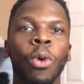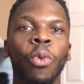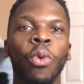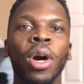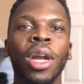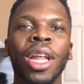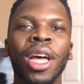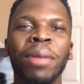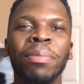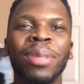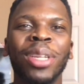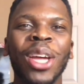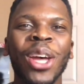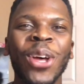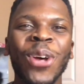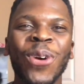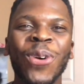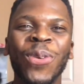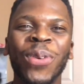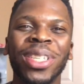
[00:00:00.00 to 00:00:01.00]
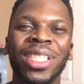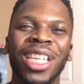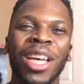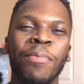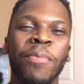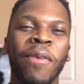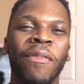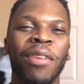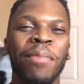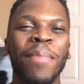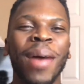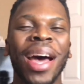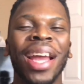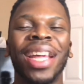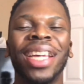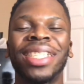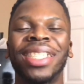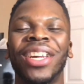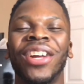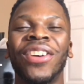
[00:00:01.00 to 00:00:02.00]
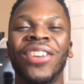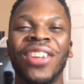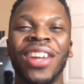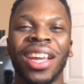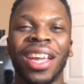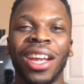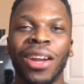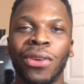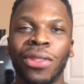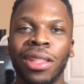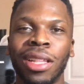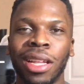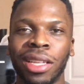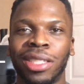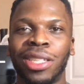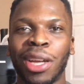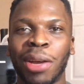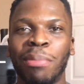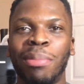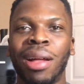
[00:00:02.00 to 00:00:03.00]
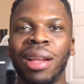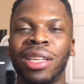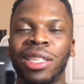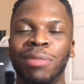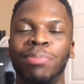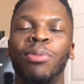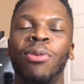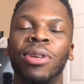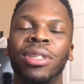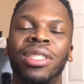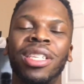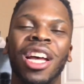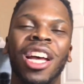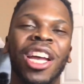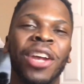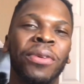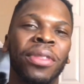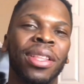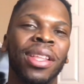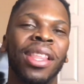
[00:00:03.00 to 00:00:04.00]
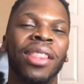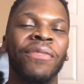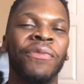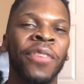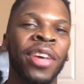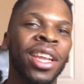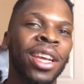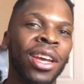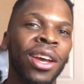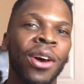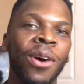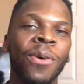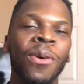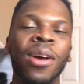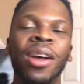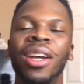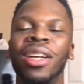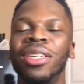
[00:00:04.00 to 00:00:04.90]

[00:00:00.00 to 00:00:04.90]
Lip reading: What up, dude? What's up, everybody? It's Aaron Duncan here with the Necessary Blunt and Sports Talk, here with another video.